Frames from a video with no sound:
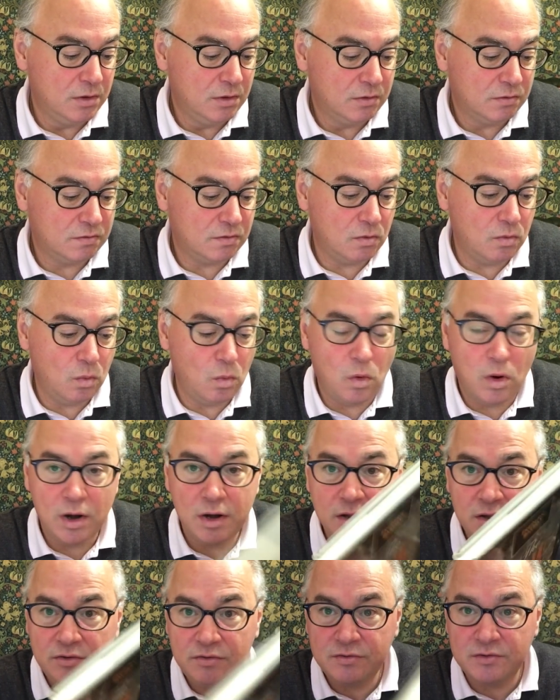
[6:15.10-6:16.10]
So what
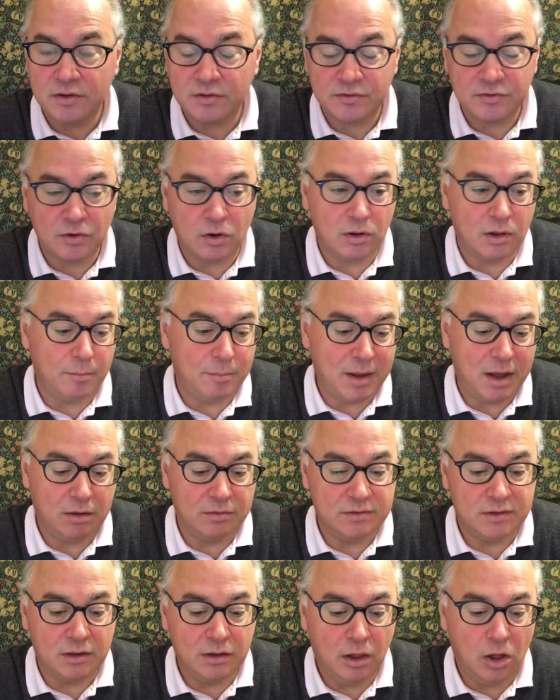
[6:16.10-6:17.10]
is this all
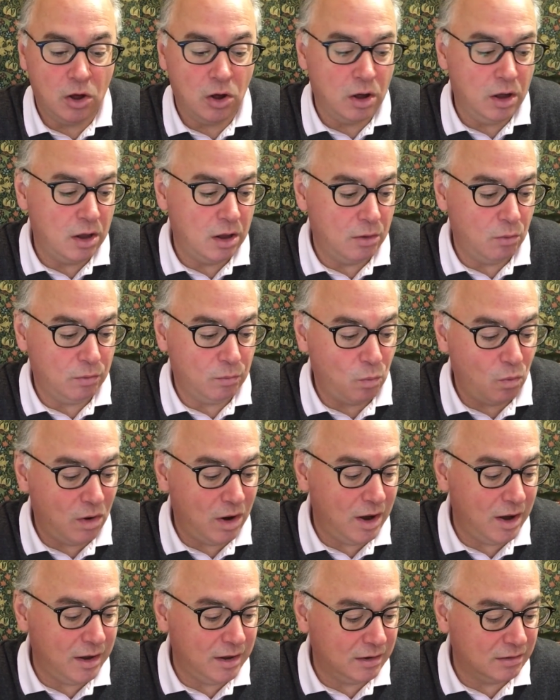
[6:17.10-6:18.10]
about, The Law, and
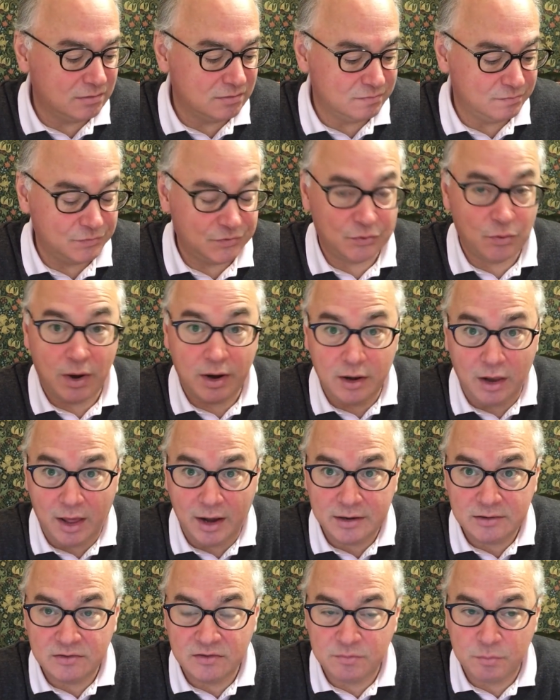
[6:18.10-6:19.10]
why do I
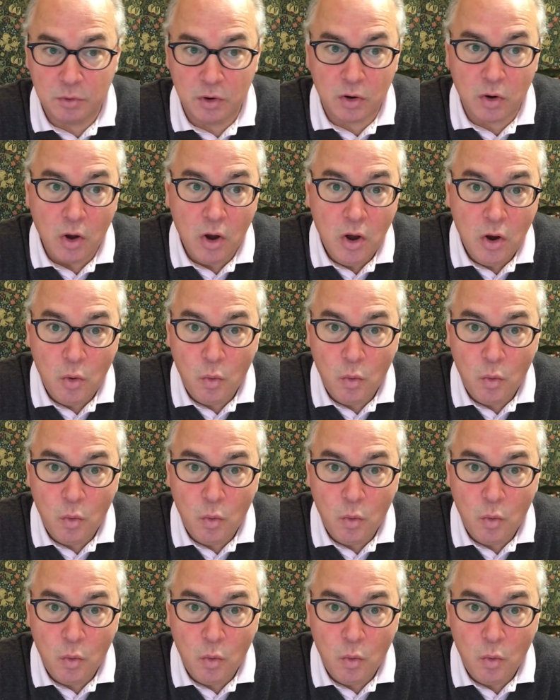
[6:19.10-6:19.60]
like this book?